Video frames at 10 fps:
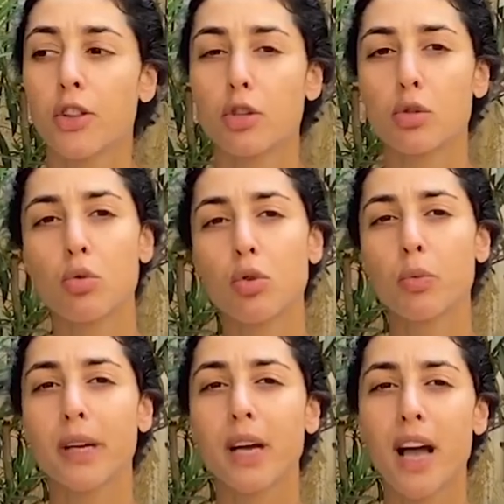The school
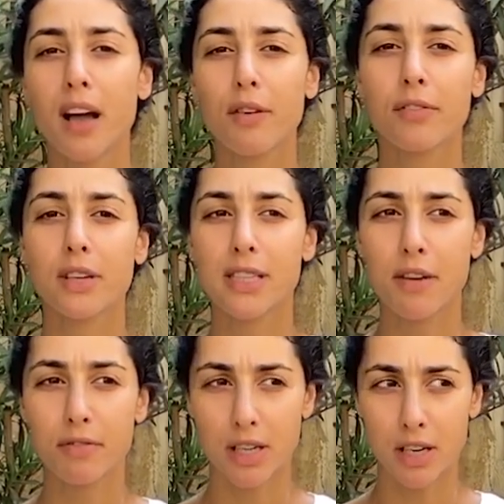will have
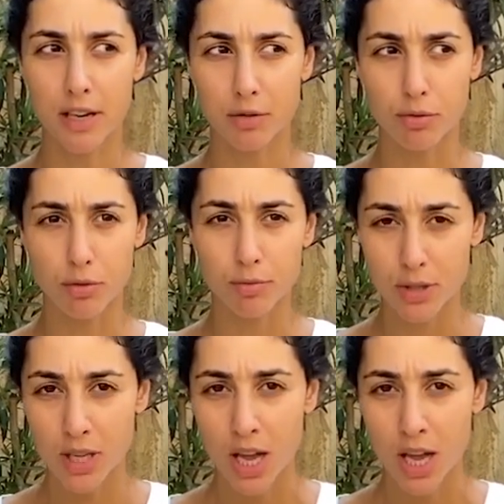seven classrooms.